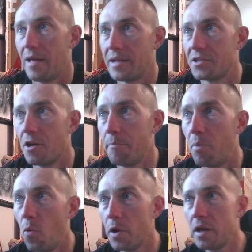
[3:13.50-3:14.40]
at
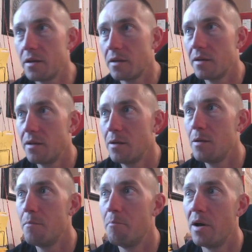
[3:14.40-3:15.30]
some point,
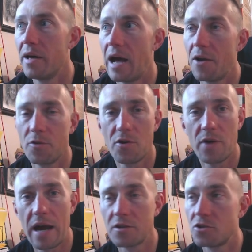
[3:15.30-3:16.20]
but I don't
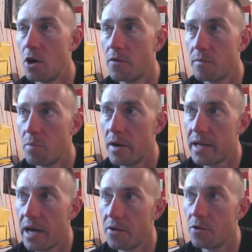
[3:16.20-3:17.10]
know how strong of a
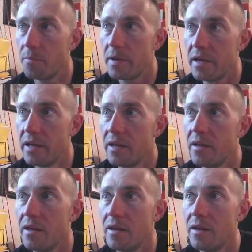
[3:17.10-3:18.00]
breakout it'll
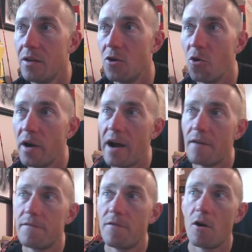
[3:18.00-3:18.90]
be, or
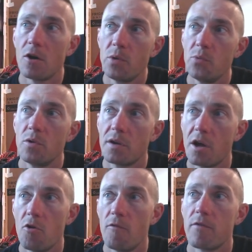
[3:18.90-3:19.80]
how far we will
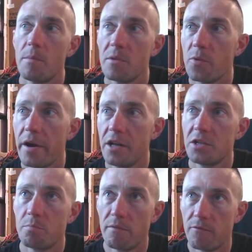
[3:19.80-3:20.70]
go from the
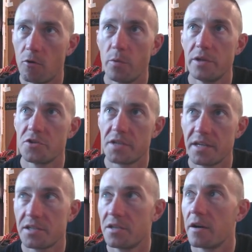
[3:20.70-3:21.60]
range before we just
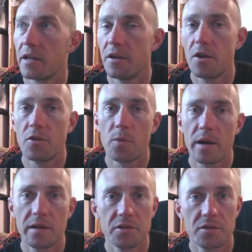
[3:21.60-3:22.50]
get stuck in another
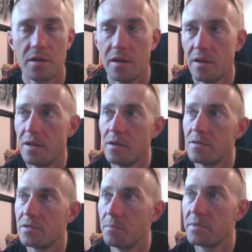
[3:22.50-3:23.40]
range.
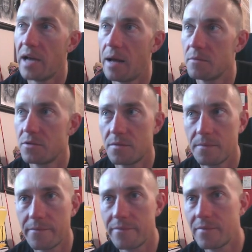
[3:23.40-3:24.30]

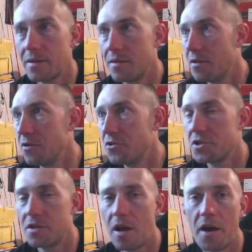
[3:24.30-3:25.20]
Sometimes they're
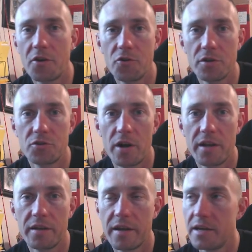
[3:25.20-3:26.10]
just not good
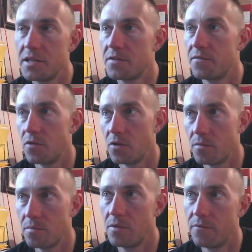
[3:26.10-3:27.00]
trading days
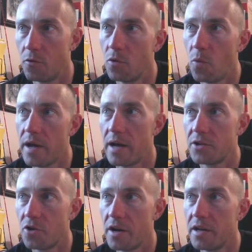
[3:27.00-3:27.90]
for the way
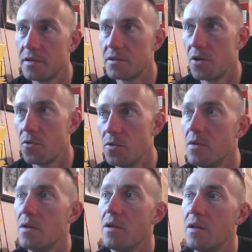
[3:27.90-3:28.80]
I trade. So,